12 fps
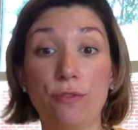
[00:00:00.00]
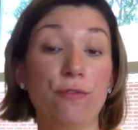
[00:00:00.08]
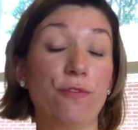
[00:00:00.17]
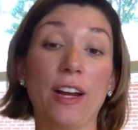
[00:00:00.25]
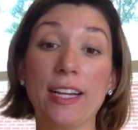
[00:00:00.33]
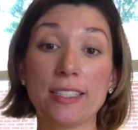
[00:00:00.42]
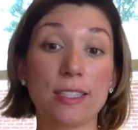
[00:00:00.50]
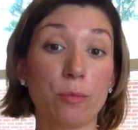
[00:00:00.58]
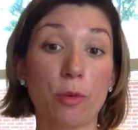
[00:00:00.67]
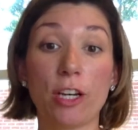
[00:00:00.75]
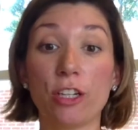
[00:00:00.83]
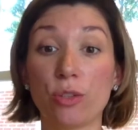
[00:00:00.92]
find some
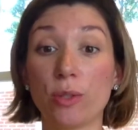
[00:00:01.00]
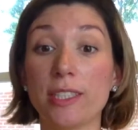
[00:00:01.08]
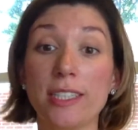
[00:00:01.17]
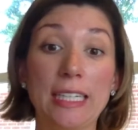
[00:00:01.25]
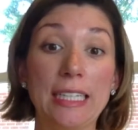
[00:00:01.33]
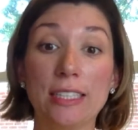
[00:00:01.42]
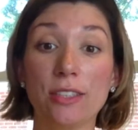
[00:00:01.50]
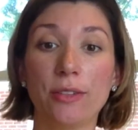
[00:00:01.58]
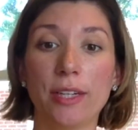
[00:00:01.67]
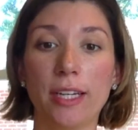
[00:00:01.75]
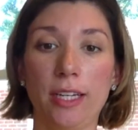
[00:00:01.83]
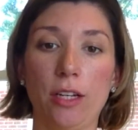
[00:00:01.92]
way to twist it into
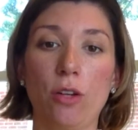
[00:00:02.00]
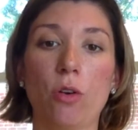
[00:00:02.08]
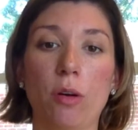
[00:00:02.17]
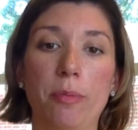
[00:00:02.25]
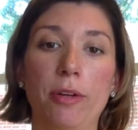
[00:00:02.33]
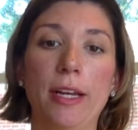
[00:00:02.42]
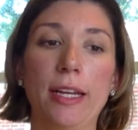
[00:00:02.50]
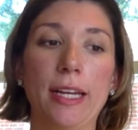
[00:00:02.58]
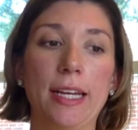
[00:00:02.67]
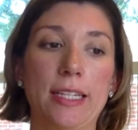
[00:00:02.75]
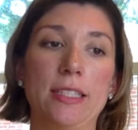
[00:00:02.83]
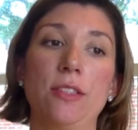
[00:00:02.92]
it and incorporate it,
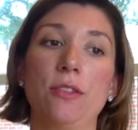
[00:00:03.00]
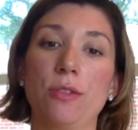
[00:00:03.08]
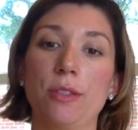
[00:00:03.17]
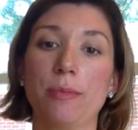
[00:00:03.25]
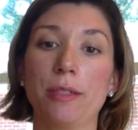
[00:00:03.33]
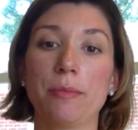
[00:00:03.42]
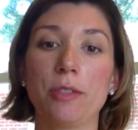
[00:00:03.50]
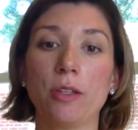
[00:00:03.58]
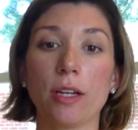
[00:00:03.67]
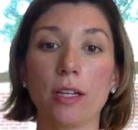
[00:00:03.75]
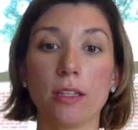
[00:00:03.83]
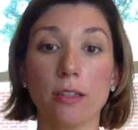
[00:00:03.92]
and so sometimes you
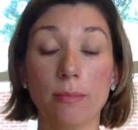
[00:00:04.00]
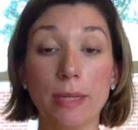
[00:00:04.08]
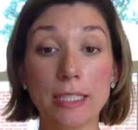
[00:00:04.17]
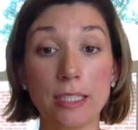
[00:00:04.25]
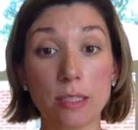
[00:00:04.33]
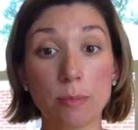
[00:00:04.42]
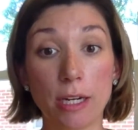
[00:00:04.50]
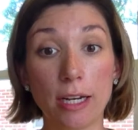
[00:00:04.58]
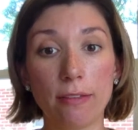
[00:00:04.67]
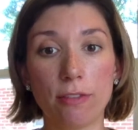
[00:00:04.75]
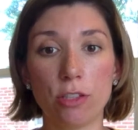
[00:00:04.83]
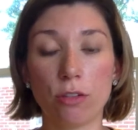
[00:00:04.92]
get a little messy spot
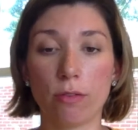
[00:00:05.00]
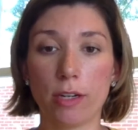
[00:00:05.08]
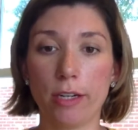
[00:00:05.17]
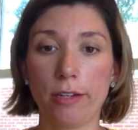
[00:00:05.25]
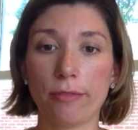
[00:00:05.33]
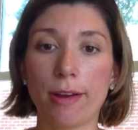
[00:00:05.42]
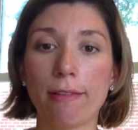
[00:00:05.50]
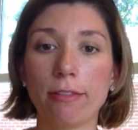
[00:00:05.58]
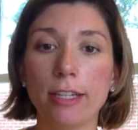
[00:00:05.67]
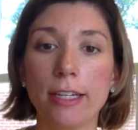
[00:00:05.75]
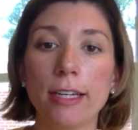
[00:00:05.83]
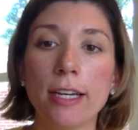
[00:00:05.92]
if you don't want to unravel
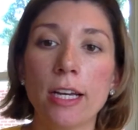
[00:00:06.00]
it.